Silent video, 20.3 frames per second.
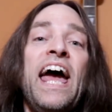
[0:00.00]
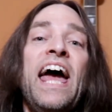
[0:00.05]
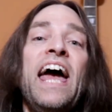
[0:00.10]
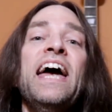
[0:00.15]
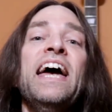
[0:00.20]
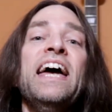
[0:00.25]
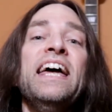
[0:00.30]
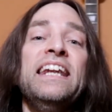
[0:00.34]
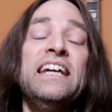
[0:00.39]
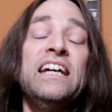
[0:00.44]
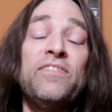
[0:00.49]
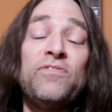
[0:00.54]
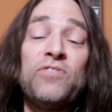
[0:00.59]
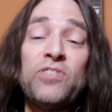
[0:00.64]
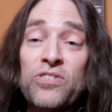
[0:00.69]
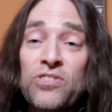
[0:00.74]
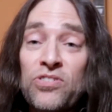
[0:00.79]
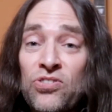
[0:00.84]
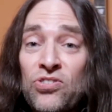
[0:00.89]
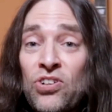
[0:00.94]
And if
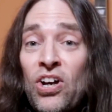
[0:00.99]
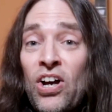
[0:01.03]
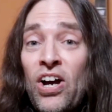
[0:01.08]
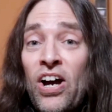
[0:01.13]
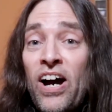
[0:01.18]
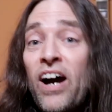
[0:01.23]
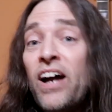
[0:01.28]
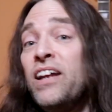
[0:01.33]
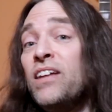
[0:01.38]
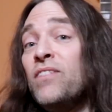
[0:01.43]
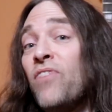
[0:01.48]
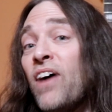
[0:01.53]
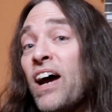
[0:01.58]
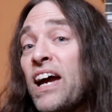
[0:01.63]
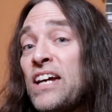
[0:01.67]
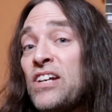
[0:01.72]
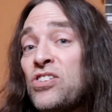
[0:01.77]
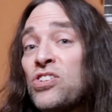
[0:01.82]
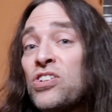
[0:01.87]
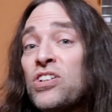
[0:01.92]
there's an
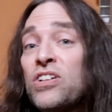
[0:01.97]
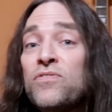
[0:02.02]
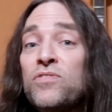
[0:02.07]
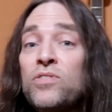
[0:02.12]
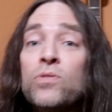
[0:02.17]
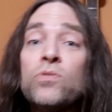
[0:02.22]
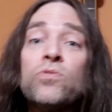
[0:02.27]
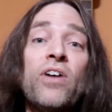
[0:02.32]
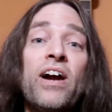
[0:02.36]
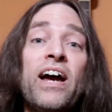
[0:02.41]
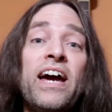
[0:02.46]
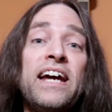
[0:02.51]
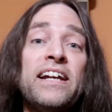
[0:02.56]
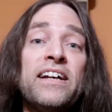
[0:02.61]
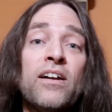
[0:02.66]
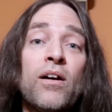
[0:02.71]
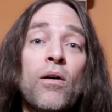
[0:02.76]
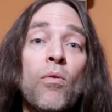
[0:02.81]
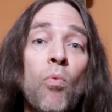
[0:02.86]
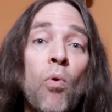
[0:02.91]
invasion of Ukraine
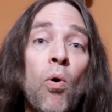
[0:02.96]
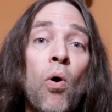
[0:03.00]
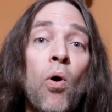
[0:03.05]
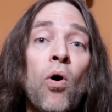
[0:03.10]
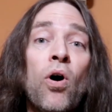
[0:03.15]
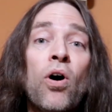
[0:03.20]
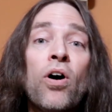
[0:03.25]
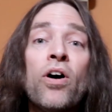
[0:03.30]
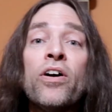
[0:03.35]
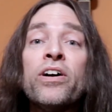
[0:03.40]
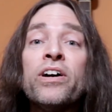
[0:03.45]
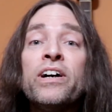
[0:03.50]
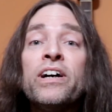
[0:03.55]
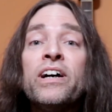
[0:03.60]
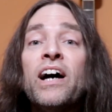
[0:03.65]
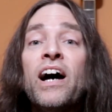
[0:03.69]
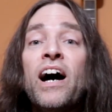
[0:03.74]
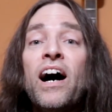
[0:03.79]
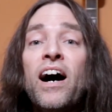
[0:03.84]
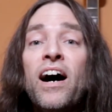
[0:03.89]
and a war,
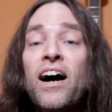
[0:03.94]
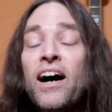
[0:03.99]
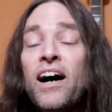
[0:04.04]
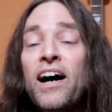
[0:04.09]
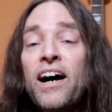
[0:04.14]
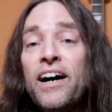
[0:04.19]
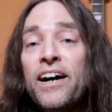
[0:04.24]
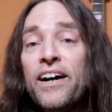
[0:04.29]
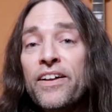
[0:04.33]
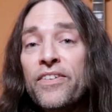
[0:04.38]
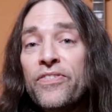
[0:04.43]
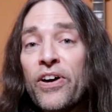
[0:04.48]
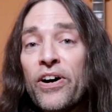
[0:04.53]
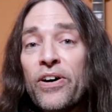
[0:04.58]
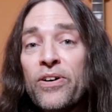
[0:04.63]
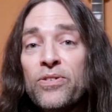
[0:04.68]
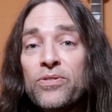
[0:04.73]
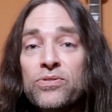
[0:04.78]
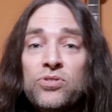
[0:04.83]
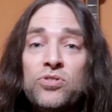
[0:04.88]

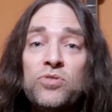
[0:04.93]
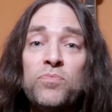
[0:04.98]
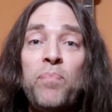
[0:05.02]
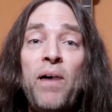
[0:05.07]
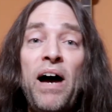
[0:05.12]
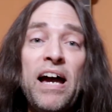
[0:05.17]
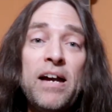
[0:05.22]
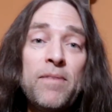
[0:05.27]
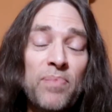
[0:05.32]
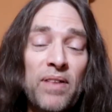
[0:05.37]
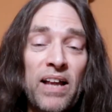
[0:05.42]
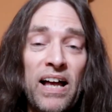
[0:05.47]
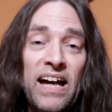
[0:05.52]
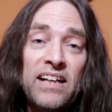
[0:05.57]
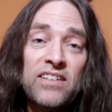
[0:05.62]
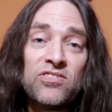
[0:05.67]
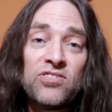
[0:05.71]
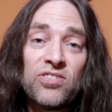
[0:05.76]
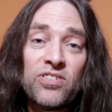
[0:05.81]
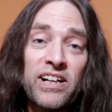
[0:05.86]
those
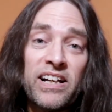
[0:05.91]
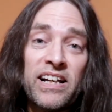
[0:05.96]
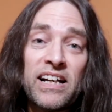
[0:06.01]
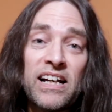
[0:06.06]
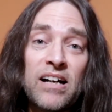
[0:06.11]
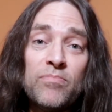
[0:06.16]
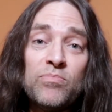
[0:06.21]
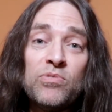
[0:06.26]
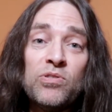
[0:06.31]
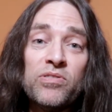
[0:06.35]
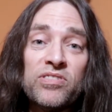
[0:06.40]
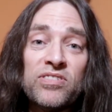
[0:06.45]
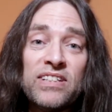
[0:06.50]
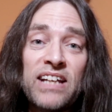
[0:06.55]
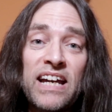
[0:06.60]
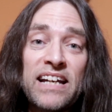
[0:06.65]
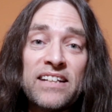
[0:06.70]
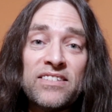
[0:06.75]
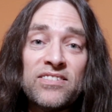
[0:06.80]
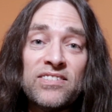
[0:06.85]
pipelines are going to come to a
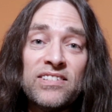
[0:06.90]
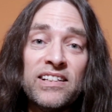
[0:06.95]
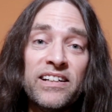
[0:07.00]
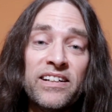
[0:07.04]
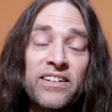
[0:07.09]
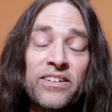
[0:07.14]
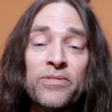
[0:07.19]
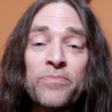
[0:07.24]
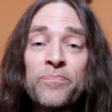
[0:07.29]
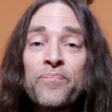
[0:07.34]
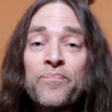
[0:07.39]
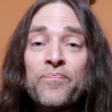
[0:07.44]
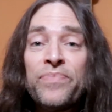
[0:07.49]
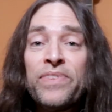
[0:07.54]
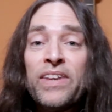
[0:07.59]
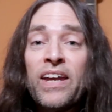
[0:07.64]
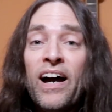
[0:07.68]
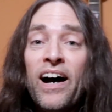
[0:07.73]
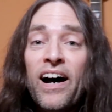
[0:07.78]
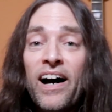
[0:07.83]
standstill.
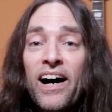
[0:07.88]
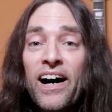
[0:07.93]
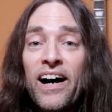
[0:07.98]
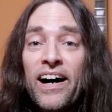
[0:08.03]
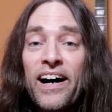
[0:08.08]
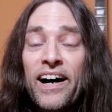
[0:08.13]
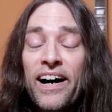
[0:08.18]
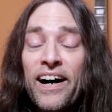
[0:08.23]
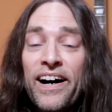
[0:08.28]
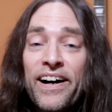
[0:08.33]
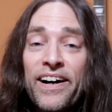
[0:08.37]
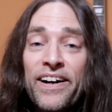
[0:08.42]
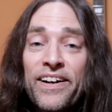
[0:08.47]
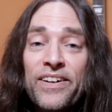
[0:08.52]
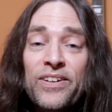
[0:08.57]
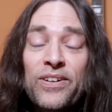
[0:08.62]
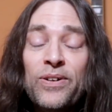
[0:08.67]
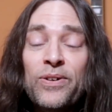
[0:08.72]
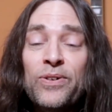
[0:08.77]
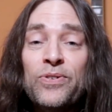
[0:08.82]

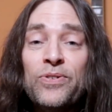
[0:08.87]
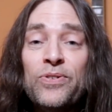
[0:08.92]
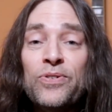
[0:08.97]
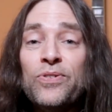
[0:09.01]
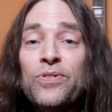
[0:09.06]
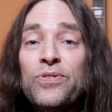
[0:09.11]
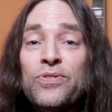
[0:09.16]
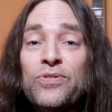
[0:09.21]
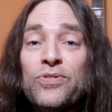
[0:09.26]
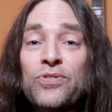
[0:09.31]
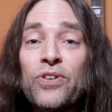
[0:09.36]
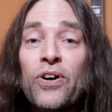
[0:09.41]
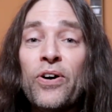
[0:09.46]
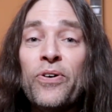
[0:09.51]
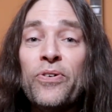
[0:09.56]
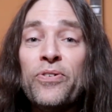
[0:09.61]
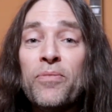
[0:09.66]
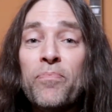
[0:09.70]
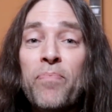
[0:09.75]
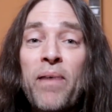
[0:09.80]

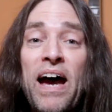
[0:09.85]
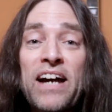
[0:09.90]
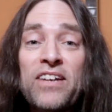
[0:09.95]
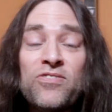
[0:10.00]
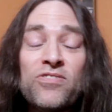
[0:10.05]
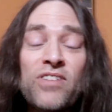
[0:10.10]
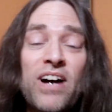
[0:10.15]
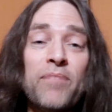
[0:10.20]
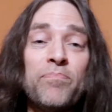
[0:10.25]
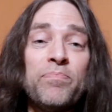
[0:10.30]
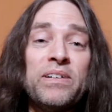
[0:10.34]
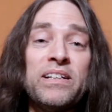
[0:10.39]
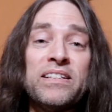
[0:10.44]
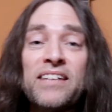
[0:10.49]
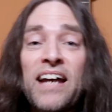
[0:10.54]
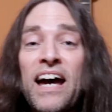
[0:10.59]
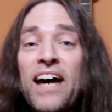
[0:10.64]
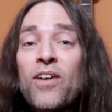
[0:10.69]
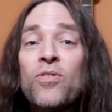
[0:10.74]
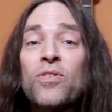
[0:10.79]
So the backdrop is
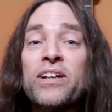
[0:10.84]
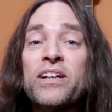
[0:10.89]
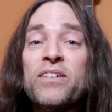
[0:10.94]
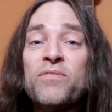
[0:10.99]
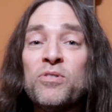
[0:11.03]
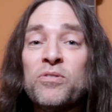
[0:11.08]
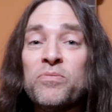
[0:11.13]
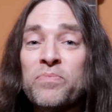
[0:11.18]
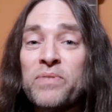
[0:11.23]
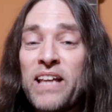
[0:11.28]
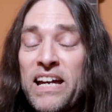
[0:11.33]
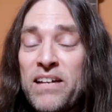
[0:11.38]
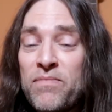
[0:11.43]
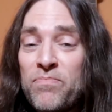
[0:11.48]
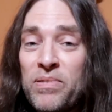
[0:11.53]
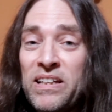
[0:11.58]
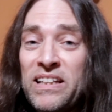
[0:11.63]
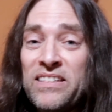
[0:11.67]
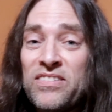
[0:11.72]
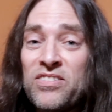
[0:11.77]
not only will they
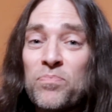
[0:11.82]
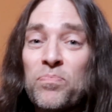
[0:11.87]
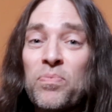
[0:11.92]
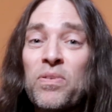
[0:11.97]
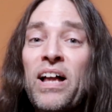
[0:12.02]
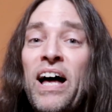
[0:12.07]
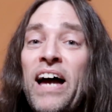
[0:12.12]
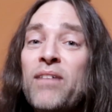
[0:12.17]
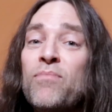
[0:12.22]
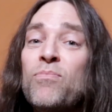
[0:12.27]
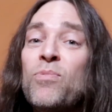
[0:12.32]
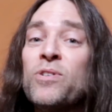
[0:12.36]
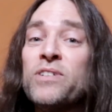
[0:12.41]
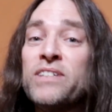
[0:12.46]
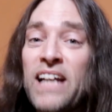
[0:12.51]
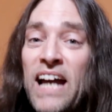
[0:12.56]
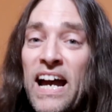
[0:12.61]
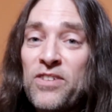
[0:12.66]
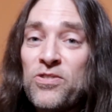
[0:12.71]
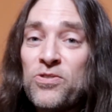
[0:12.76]
be supplying more
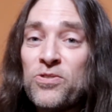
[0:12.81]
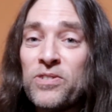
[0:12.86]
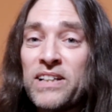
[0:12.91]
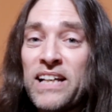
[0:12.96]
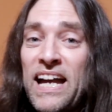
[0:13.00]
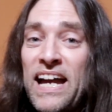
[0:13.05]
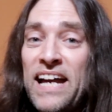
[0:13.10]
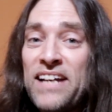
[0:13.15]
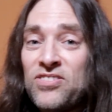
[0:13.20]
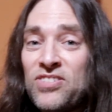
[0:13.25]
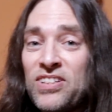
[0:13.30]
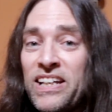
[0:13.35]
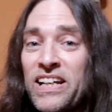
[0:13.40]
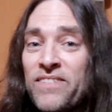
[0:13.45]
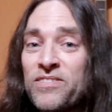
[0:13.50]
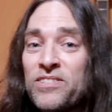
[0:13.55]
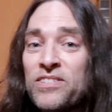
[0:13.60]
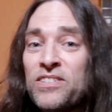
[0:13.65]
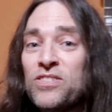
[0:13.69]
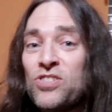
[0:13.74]
natural gas than
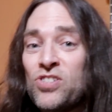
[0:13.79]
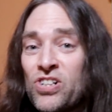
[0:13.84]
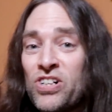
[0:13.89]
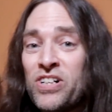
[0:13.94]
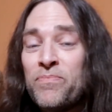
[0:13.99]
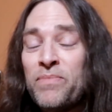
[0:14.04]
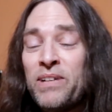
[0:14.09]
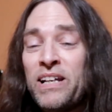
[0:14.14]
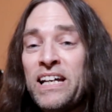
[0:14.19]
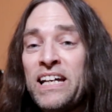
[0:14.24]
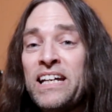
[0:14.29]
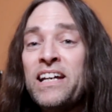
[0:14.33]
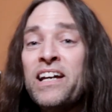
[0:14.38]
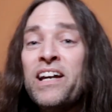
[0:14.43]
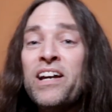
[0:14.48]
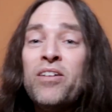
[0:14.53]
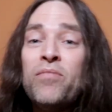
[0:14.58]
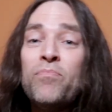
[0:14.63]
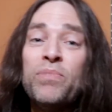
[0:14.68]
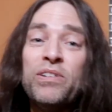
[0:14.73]
ever to Germany,
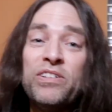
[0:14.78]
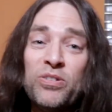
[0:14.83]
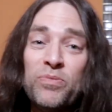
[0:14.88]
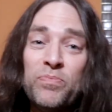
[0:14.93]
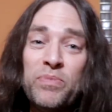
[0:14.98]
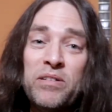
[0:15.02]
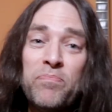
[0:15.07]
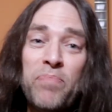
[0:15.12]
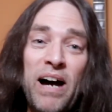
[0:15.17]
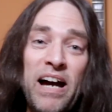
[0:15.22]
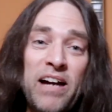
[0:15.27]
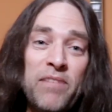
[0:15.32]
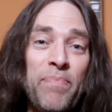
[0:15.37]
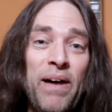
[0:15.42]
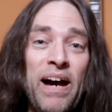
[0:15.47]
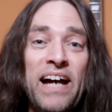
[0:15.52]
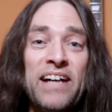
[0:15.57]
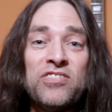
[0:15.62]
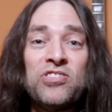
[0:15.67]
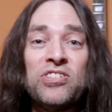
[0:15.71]
but they'll be
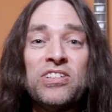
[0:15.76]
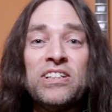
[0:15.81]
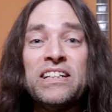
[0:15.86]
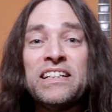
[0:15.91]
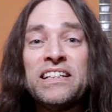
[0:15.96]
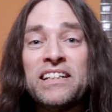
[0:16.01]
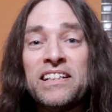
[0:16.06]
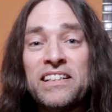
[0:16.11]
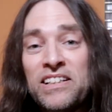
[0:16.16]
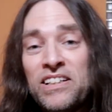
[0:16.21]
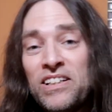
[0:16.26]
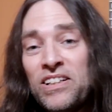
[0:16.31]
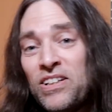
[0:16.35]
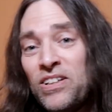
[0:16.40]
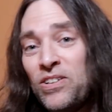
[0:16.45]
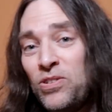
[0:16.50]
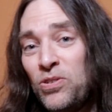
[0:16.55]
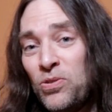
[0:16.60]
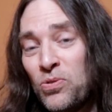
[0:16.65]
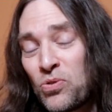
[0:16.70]
bypassing
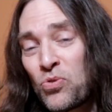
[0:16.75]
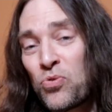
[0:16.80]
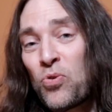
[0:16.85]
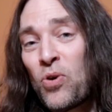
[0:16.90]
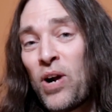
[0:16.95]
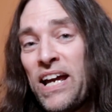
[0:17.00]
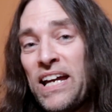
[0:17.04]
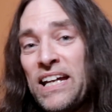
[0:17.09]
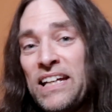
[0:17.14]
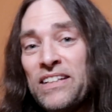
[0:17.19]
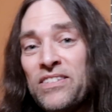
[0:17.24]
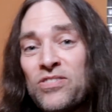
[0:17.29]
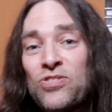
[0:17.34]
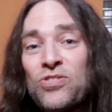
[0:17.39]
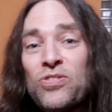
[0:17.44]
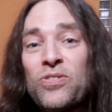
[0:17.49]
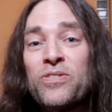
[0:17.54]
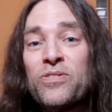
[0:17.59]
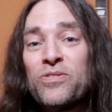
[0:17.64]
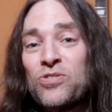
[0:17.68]
Ukraine.
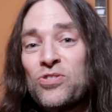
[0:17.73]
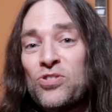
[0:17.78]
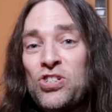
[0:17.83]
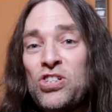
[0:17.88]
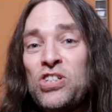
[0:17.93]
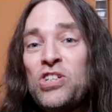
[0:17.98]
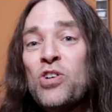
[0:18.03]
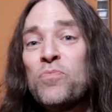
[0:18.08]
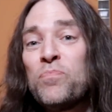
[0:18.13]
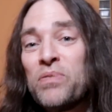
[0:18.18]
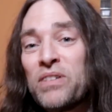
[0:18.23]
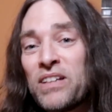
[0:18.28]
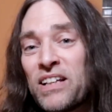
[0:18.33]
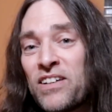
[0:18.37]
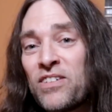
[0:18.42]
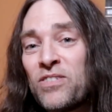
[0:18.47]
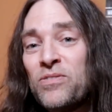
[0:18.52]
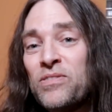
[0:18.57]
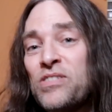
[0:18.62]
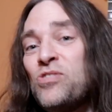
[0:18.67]
So there's
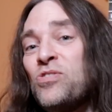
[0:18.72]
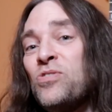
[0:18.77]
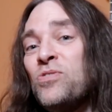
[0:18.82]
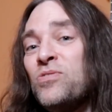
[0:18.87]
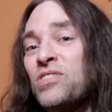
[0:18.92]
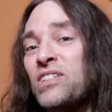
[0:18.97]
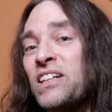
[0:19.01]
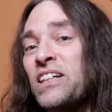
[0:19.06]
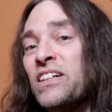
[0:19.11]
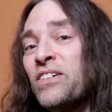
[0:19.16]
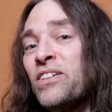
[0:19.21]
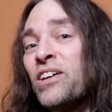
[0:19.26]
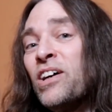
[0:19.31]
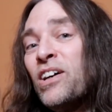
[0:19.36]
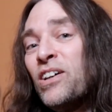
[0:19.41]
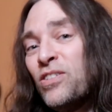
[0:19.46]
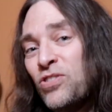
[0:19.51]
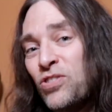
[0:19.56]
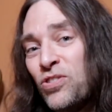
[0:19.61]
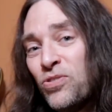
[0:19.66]
geopolitical issues here
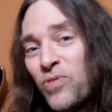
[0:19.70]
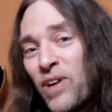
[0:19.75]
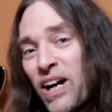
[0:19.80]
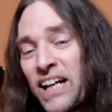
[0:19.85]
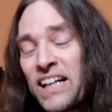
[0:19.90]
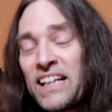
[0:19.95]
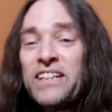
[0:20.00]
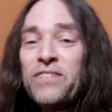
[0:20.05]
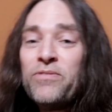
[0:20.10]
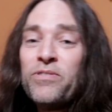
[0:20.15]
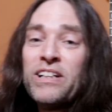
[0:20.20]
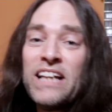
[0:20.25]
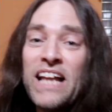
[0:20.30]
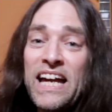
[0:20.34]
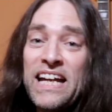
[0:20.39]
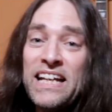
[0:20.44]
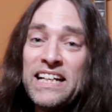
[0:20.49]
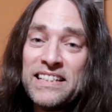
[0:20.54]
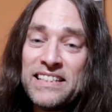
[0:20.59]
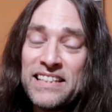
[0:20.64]
directly
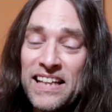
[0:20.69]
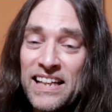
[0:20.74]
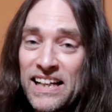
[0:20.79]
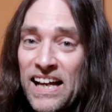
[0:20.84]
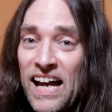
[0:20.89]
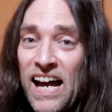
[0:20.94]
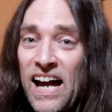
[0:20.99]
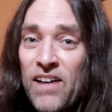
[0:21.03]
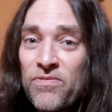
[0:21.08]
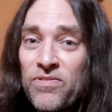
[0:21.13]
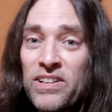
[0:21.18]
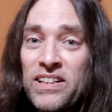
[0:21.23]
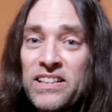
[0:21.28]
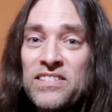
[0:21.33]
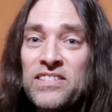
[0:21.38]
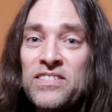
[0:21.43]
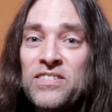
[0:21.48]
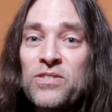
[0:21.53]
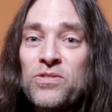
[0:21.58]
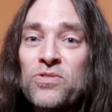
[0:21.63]
related to the
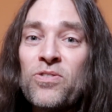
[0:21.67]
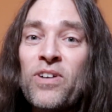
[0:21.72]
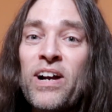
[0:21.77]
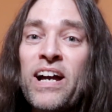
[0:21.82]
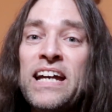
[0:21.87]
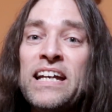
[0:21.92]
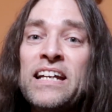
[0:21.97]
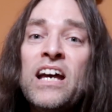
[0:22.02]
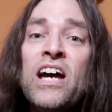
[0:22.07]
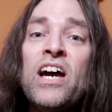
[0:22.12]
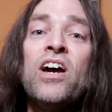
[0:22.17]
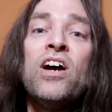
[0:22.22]
conflict in Ukraine.